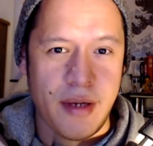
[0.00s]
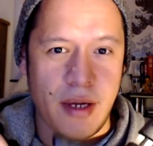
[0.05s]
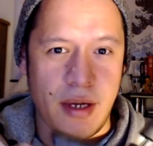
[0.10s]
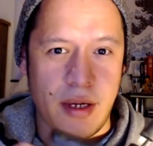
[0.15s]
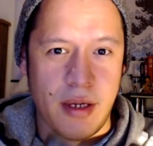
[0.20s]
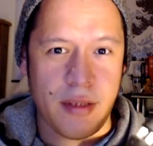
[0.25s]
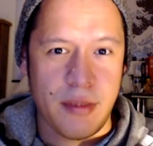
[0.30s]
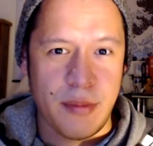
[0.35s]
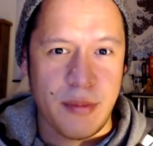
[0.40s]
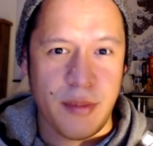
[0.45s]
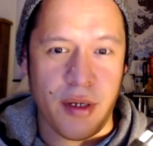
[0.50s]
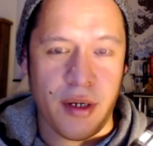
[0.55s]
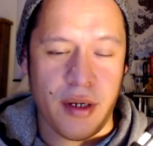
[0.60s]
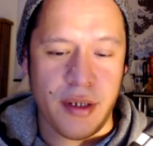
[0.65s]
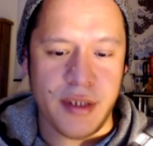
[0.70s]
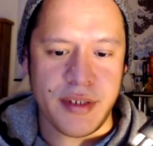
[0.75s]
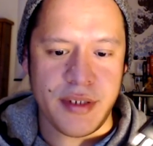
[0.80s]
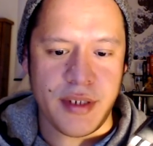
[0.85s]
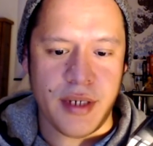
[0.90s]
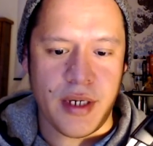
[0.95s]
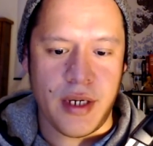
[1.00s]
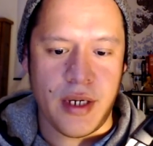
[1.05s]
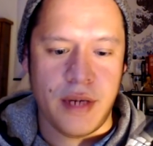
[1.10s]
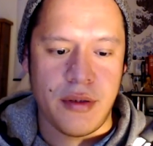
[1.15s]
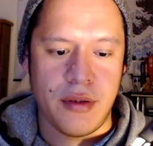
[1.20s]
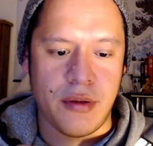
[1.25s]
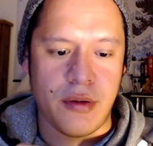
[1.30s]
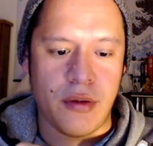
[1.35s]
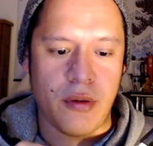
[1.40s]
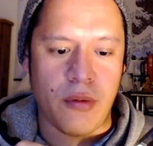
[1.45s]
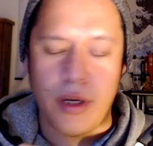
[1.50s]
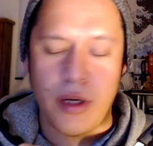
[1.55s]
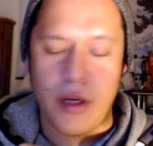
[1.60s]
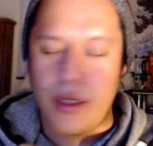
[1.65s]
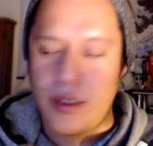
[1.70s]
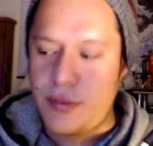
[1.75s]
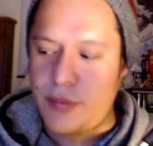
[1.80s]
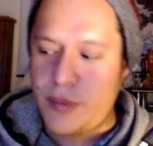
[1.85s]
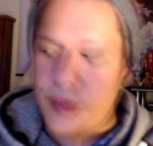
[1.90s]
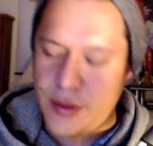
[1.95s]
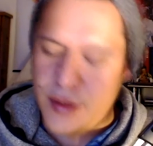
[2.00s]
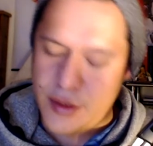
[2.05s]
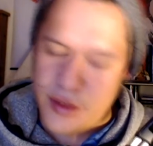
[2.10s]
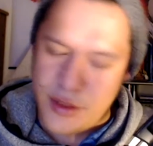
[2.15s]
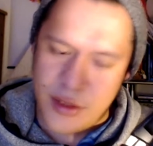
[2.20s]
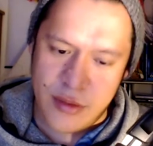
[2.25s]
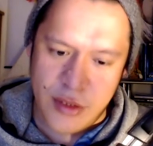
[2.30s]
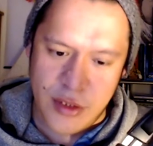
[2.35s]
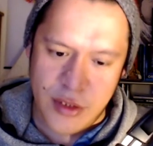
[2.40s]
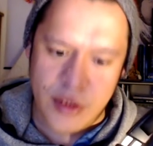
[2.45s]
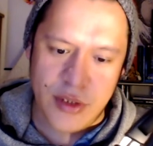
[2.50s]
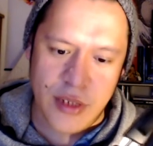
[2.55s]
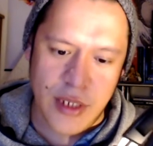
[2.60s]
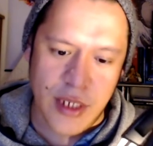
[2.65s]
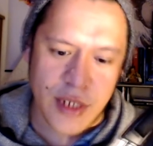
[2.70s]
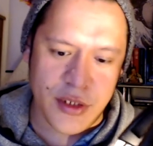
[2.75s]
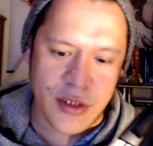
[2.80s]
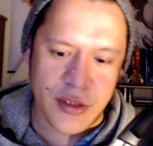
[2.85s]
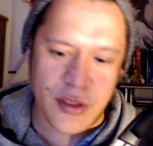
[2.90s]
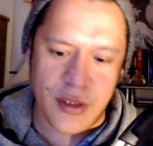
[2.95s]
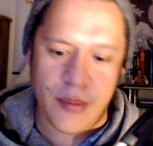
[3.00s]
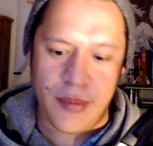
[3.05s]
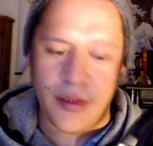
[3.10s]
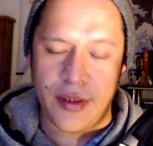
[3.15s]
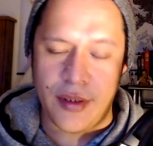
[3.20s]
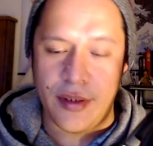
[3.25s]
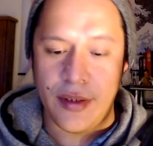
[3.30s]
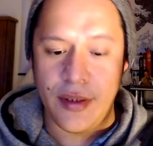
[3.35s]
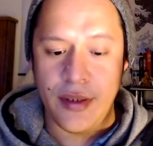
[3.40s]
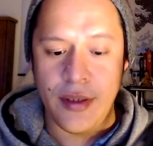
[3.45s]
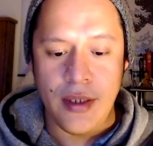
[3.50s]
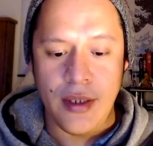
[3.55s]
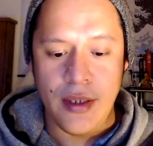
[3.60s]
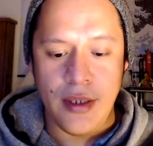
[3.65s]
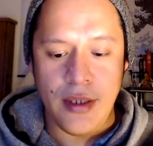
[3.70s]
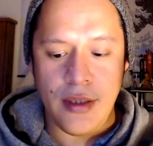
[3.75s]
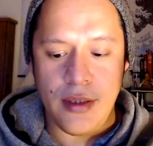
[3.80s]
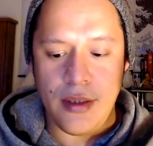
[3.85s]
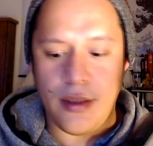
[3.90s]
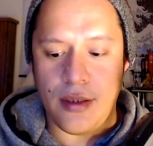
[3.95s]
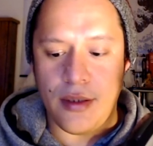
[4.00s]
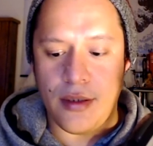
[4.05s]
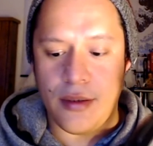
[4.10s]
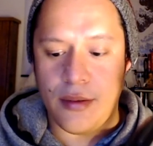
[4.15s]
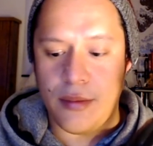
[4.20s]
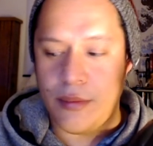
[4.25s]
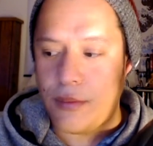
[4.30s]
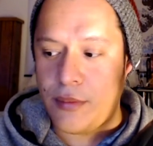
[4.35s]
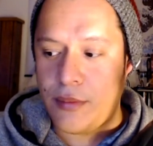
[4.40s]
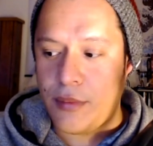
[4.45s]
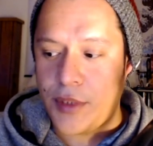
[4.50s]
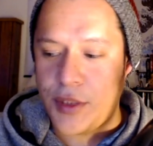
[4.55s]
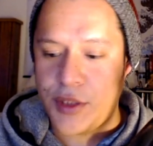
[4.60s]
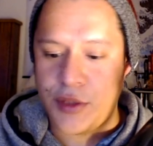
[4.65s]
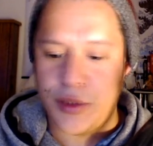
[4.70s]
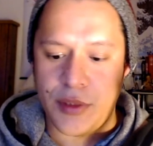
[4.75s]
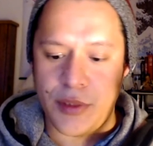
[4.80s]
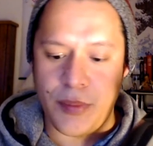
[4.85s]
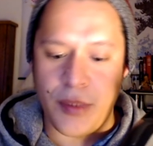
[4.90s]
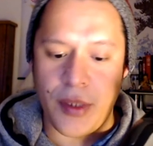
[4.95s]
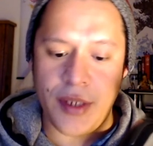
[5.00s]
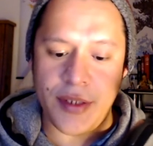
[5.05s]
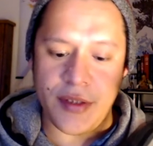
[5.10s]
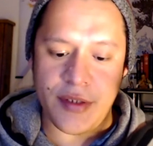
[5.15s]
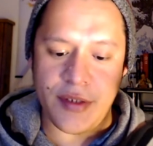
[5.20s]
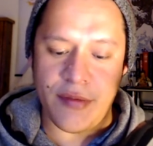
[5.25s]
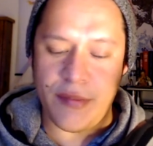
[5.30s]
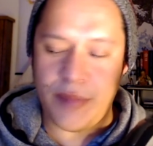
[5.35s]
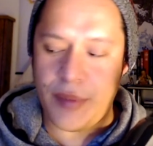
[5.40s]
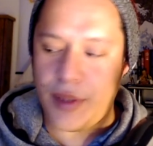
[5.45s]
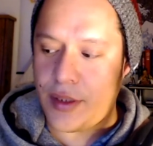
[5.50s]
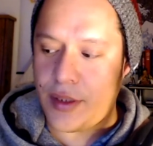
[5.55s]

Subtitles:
to be honest, I don't know why, but that should have been much responsive, but